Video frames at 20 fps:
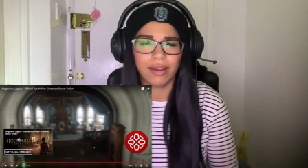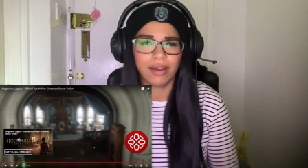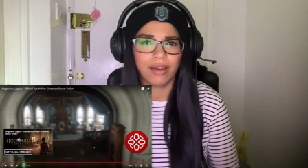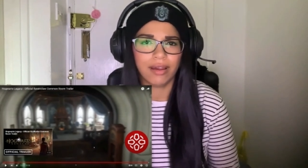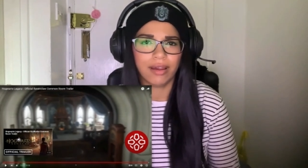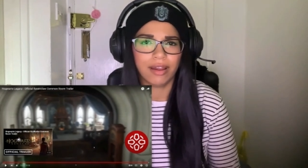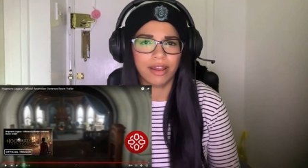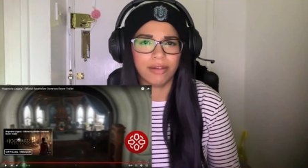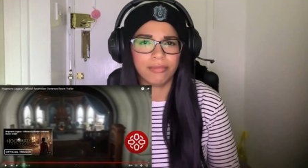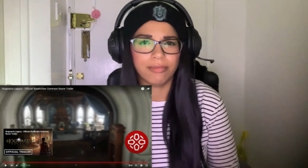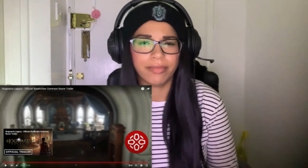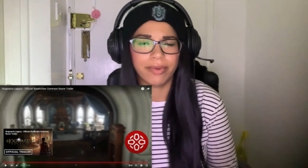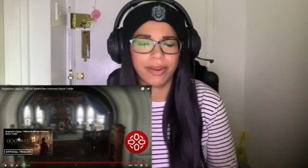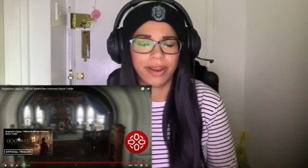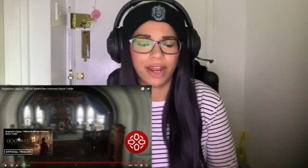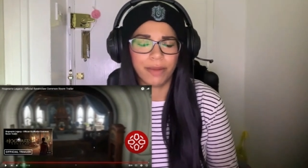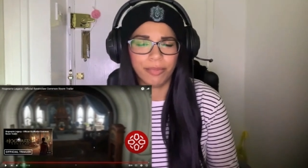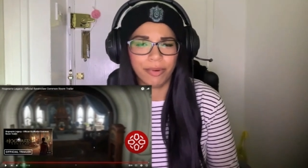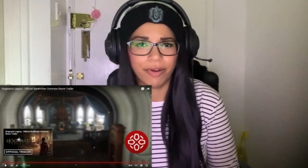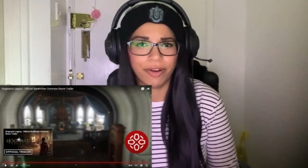um,
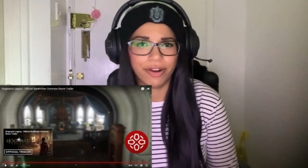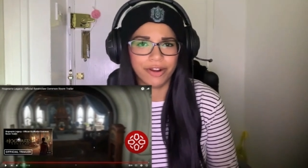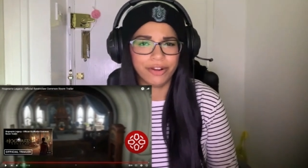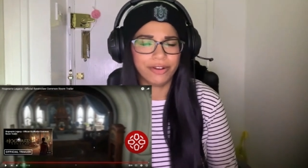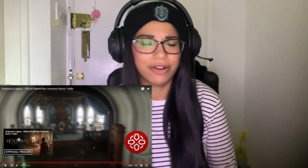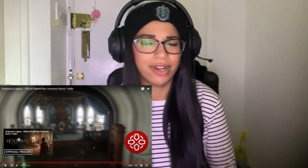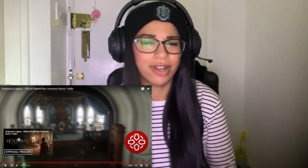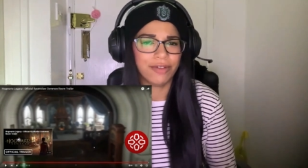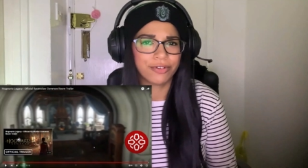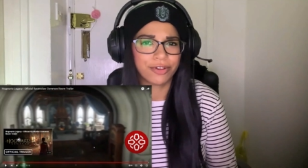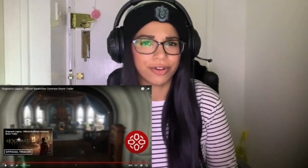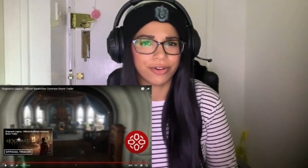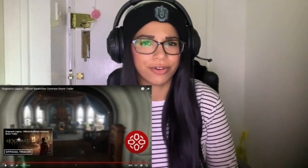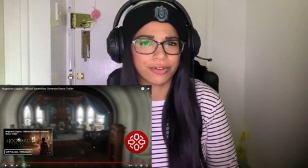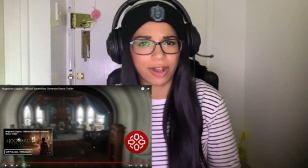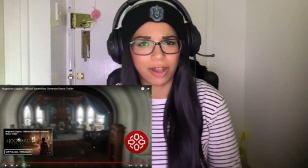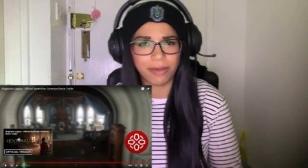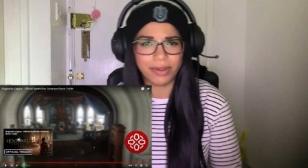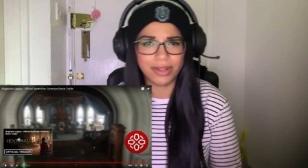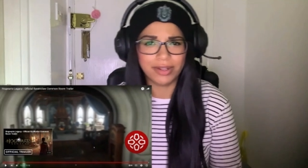Harry Potter and Luna Lovegood
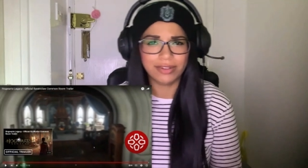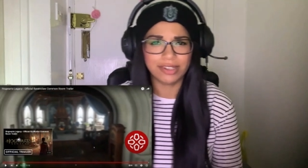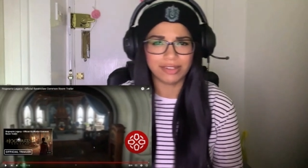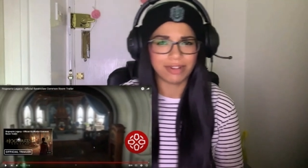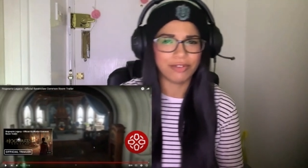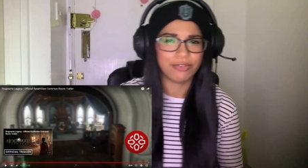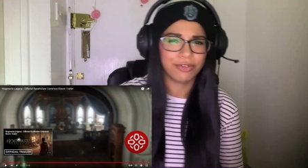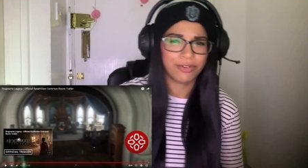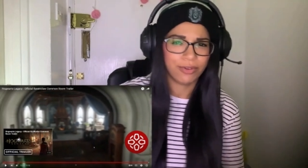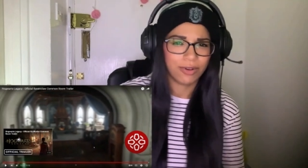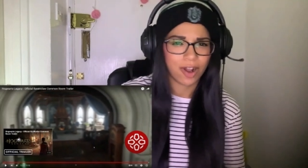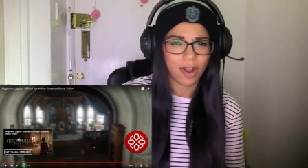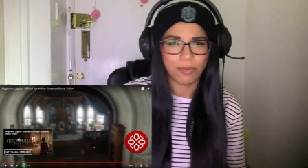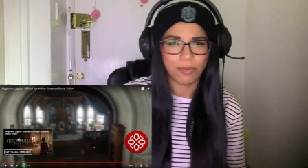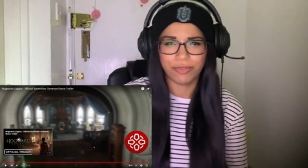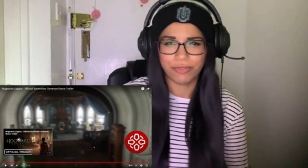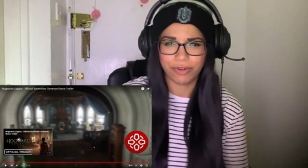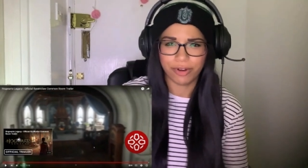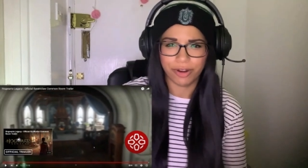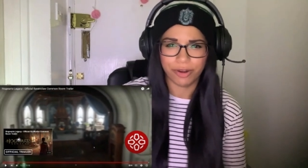go into the Ravenclaw
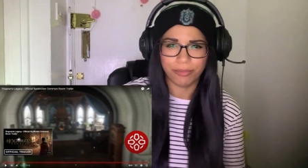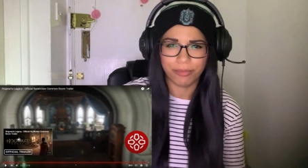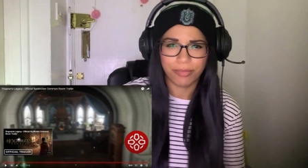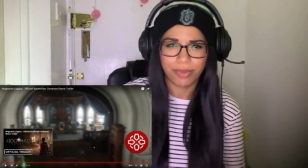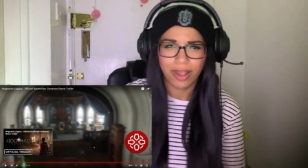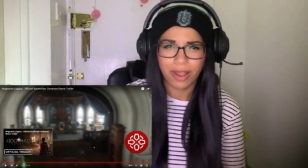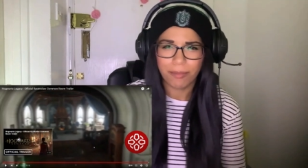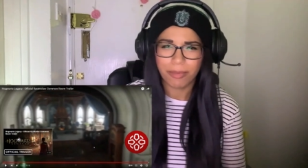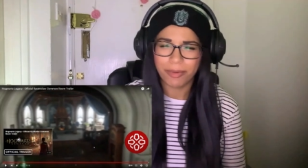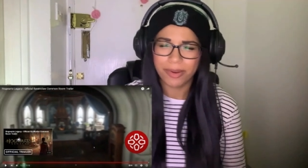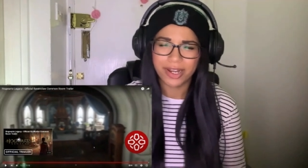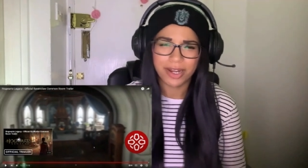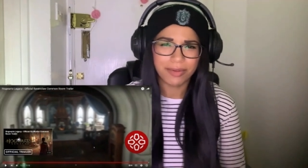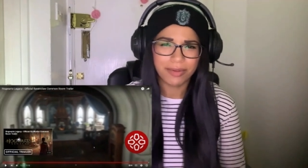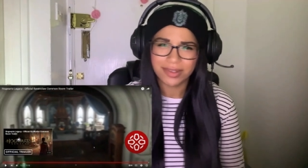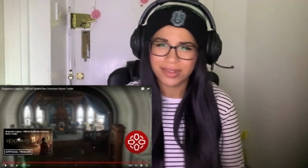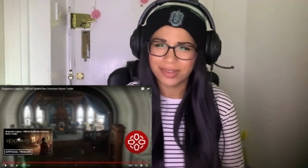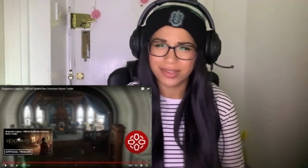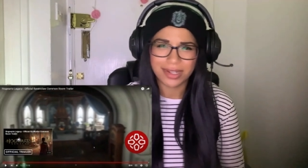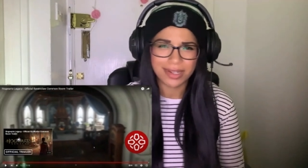common room but we
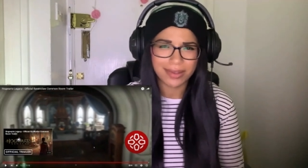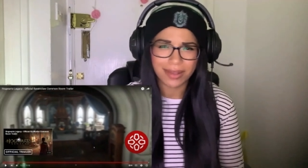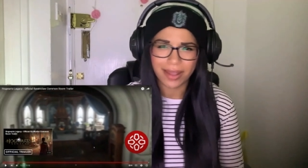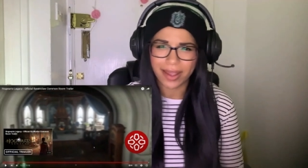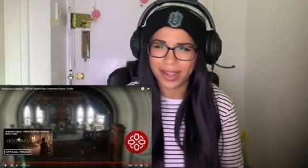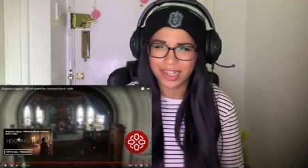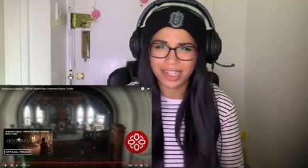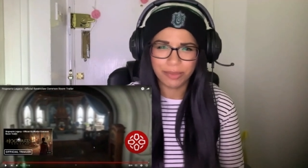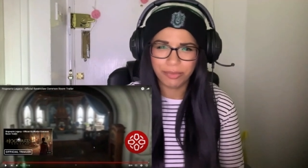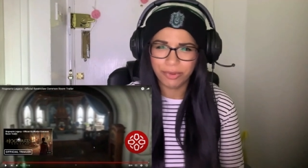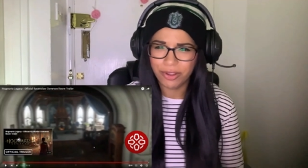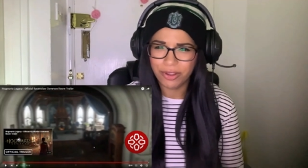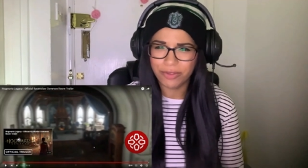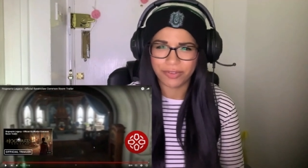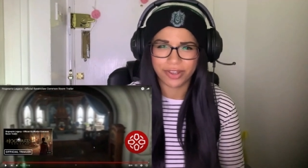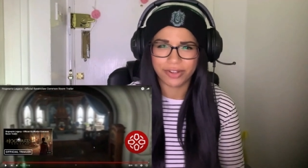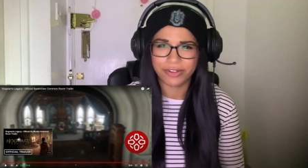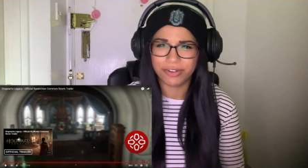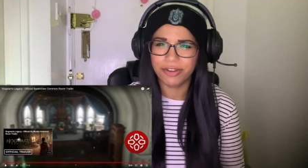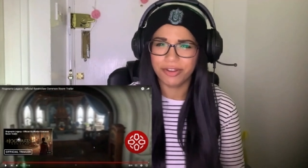don't see that in the
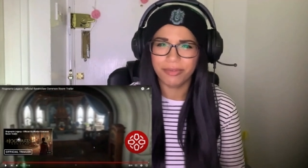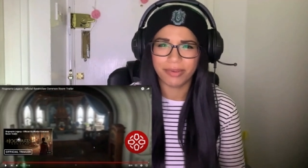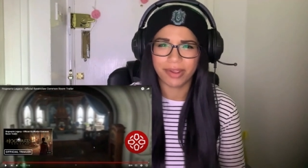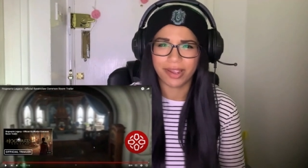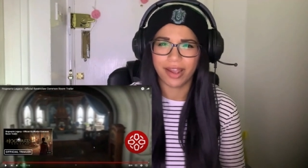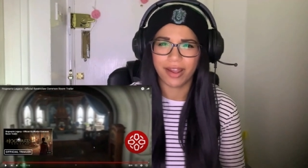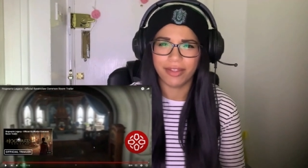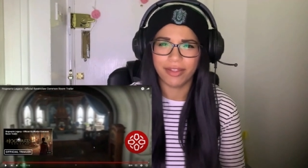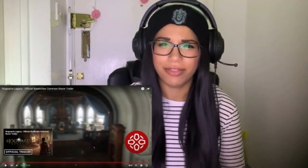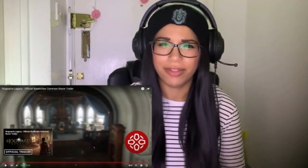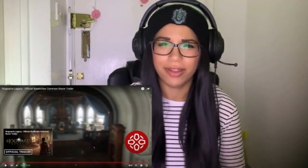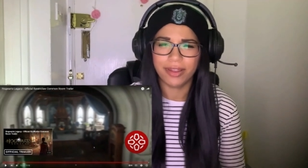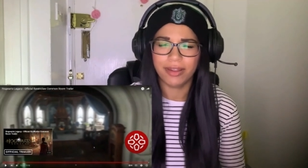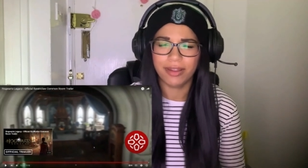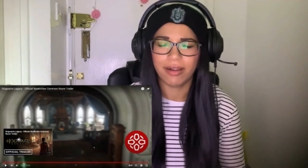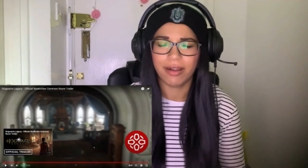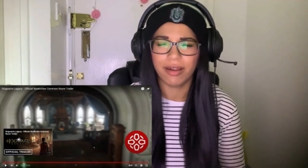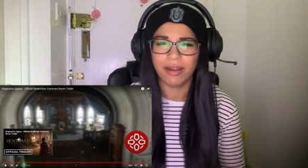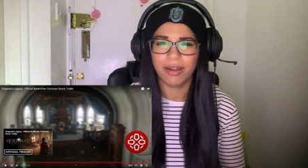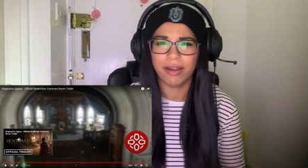movie do we I
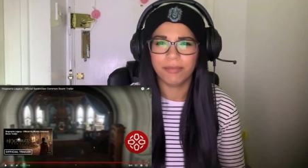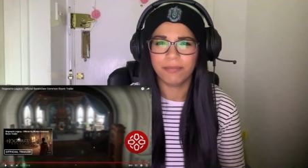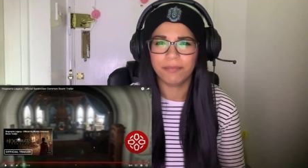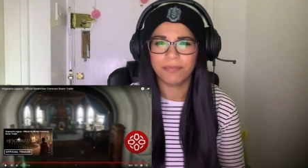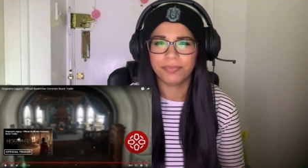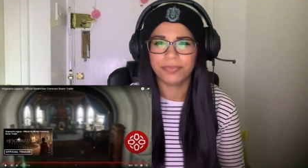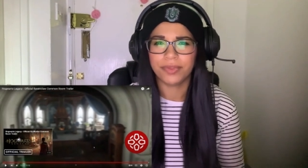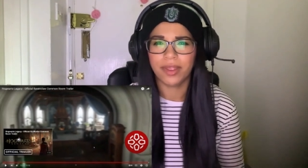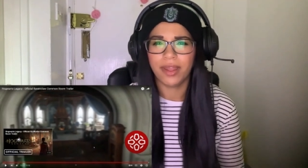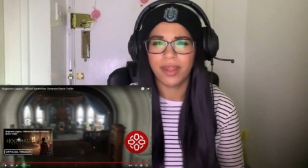think um,